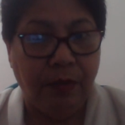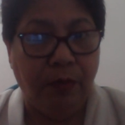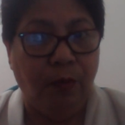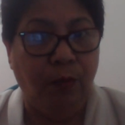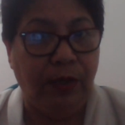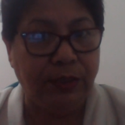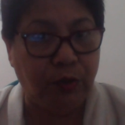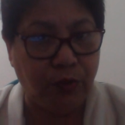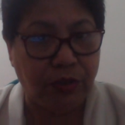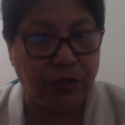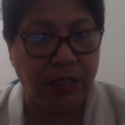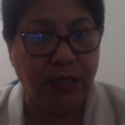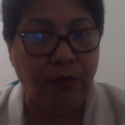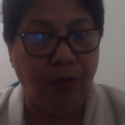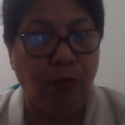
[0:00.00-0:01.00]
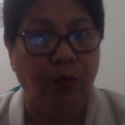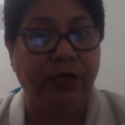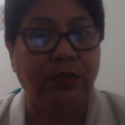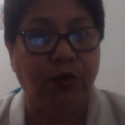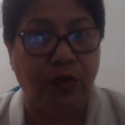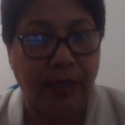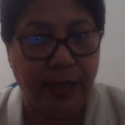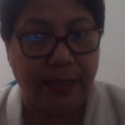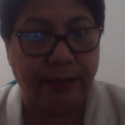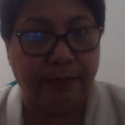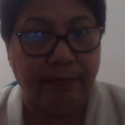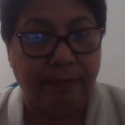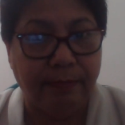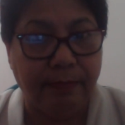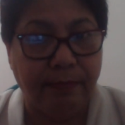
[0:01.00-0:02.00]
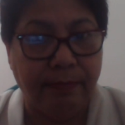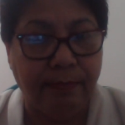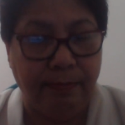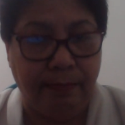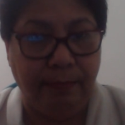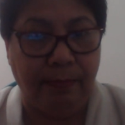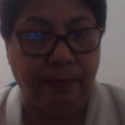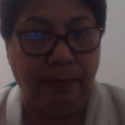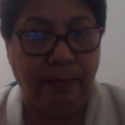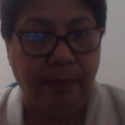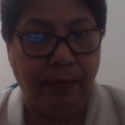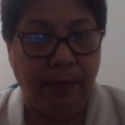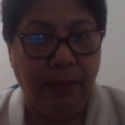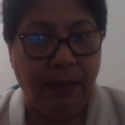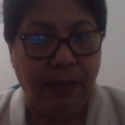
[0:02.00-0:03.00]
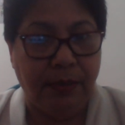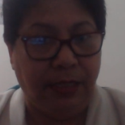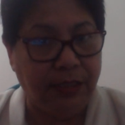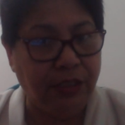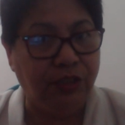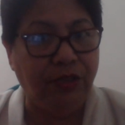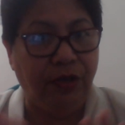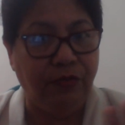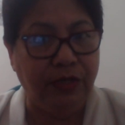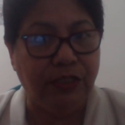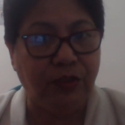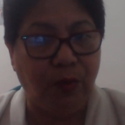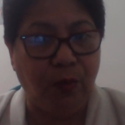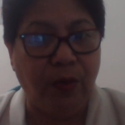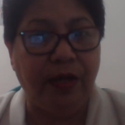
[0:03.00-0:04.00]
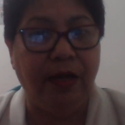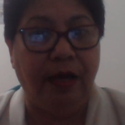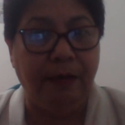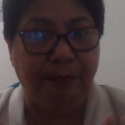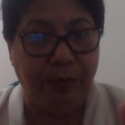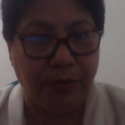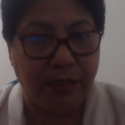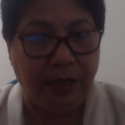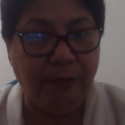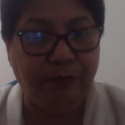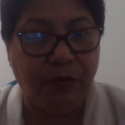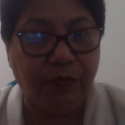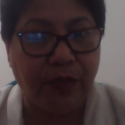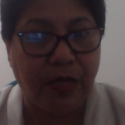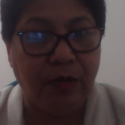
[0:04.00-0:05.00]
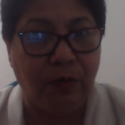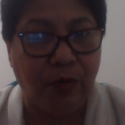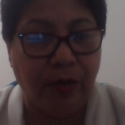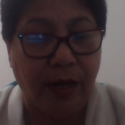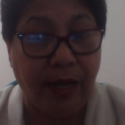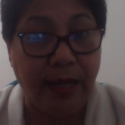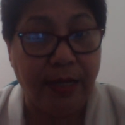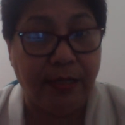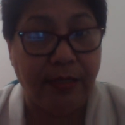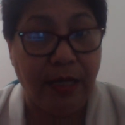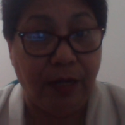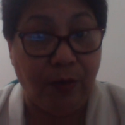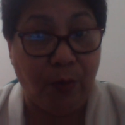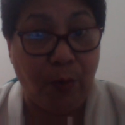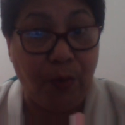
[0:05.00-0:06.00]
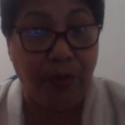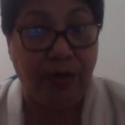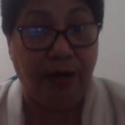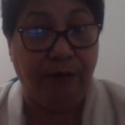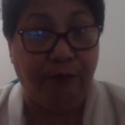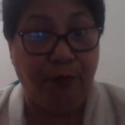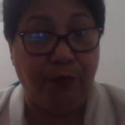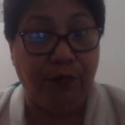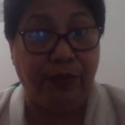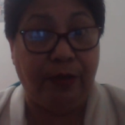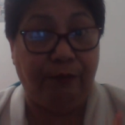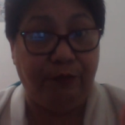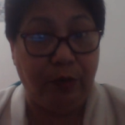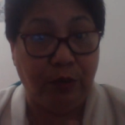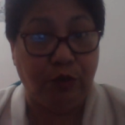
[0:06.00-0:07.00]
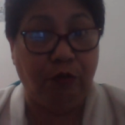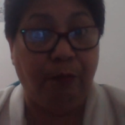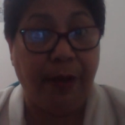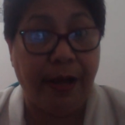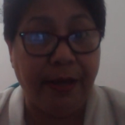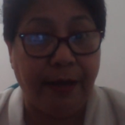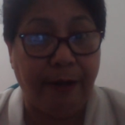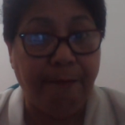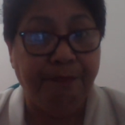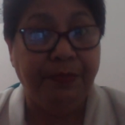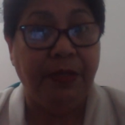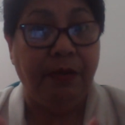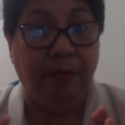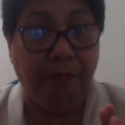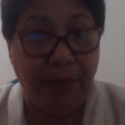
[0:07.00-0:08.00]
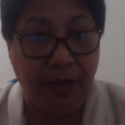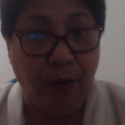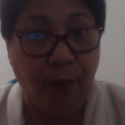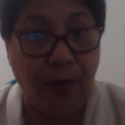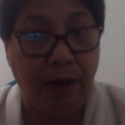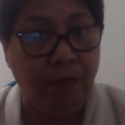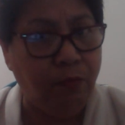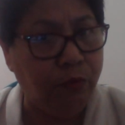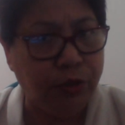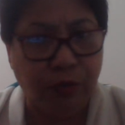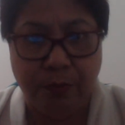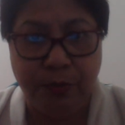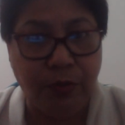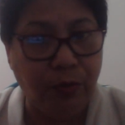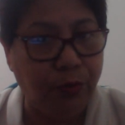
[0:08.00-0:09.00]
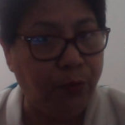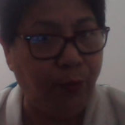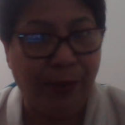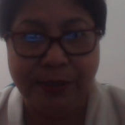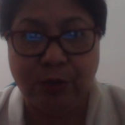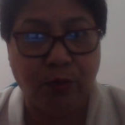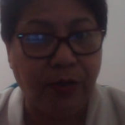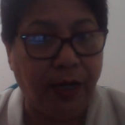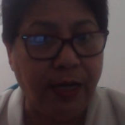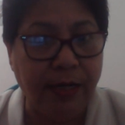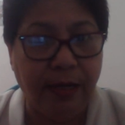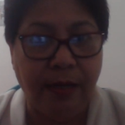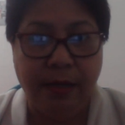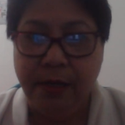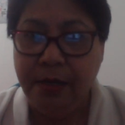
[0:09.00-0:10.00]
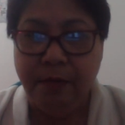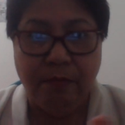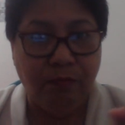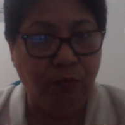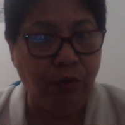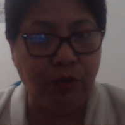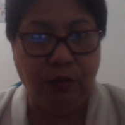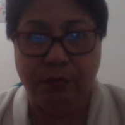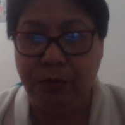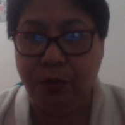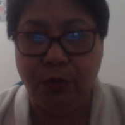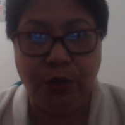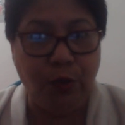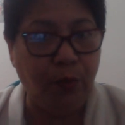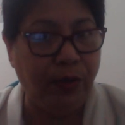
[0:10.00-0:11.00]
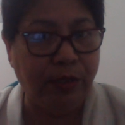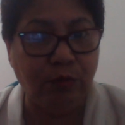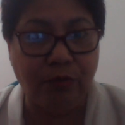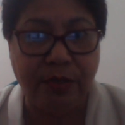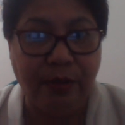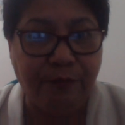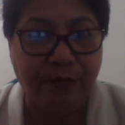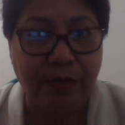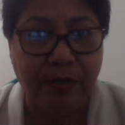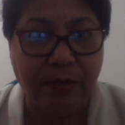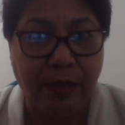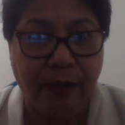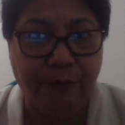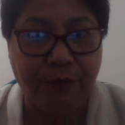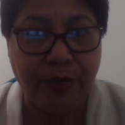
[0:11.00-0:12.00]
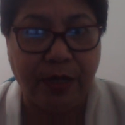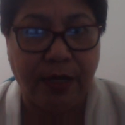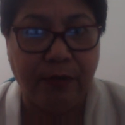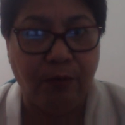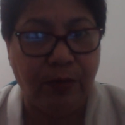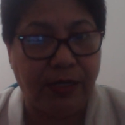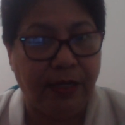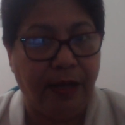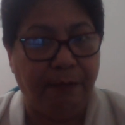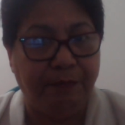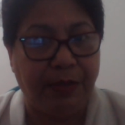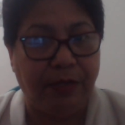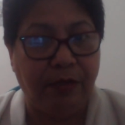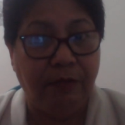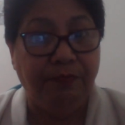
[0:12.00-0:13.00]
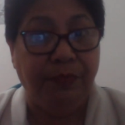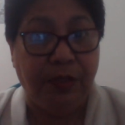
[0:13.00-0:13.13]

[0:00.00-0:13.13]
What you see, what you get. That is the reason why I put everything online in order for the future buyer be aware. Most of you, you went to Ghana. Most of you, you went to different African. What happened?